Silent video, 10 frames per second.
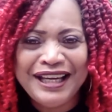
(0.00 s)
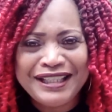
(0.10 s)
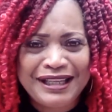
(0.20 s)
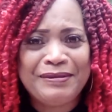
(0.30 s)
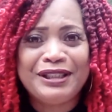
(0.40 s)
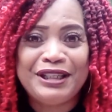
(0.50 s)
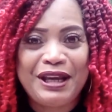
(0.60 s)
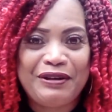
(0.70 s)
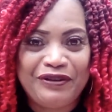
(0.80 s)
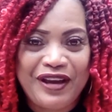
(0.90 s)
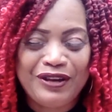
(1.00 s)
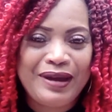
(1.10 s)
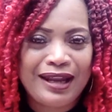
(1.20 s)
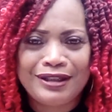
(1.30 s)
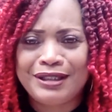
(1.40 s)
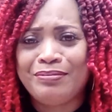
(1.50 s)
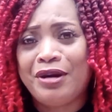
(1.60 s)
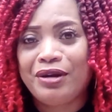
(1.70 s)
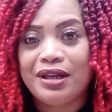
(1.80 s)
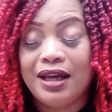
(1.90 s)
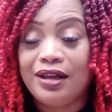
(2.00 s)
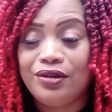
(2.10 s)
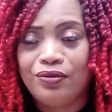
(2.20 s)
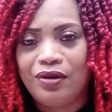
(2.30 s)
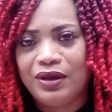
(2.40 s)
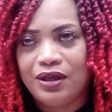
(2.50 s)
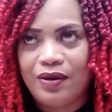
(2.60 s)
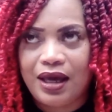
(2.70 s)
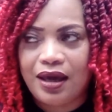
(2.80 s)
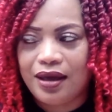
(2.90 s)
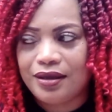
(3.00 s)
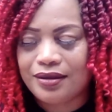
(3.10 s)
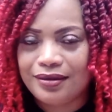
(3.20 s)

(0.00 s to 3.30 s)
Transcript: something to that effect. You kind of smirking and you rolling your eyes.